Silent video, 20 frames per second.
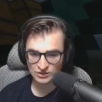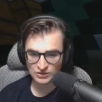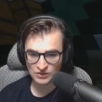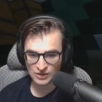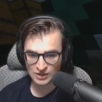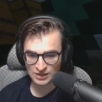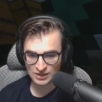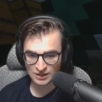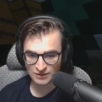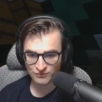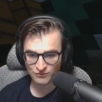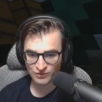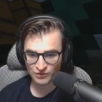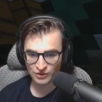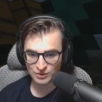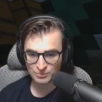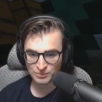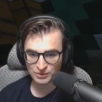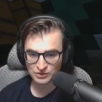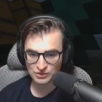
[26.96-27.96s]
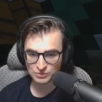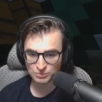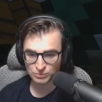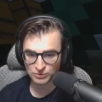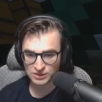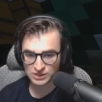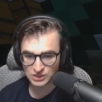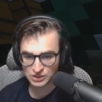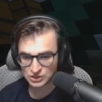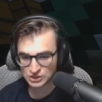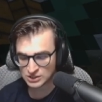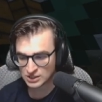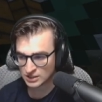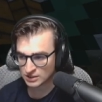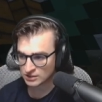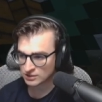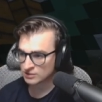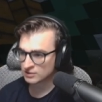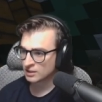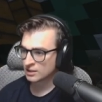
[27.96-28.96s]
Like other wooden blocks, it
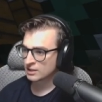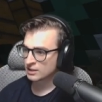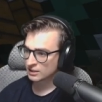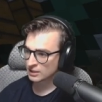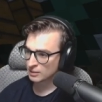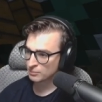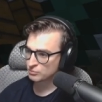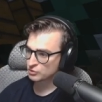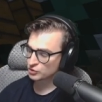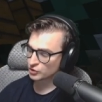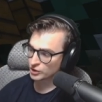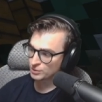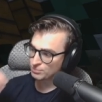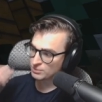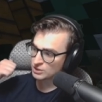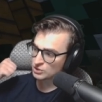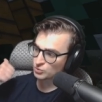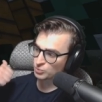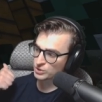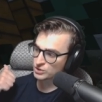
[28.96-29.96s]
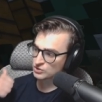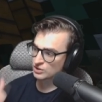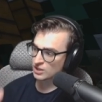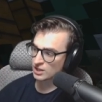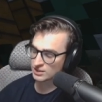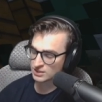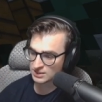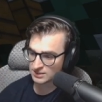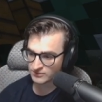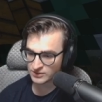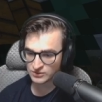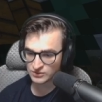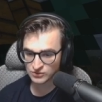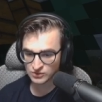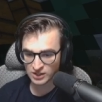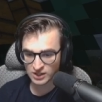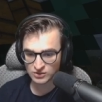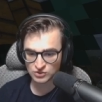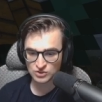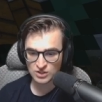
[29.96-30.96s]
will have different wood types eventually,
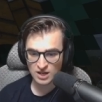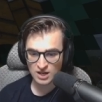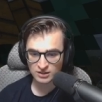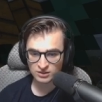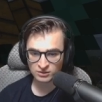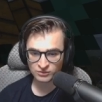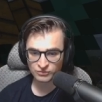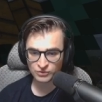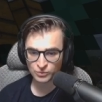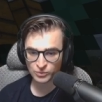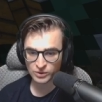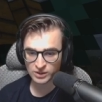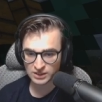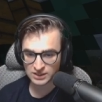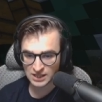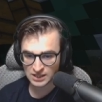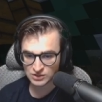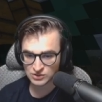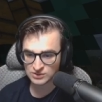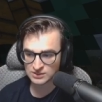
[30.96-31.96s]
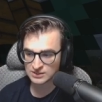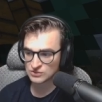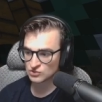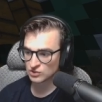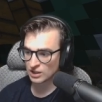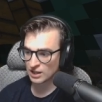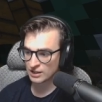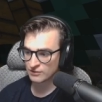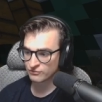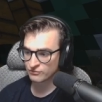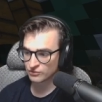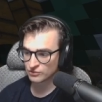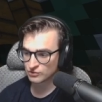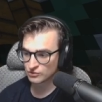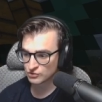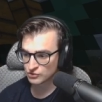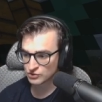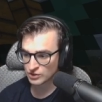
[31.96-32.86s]
and when that happens, the trapdoors that we made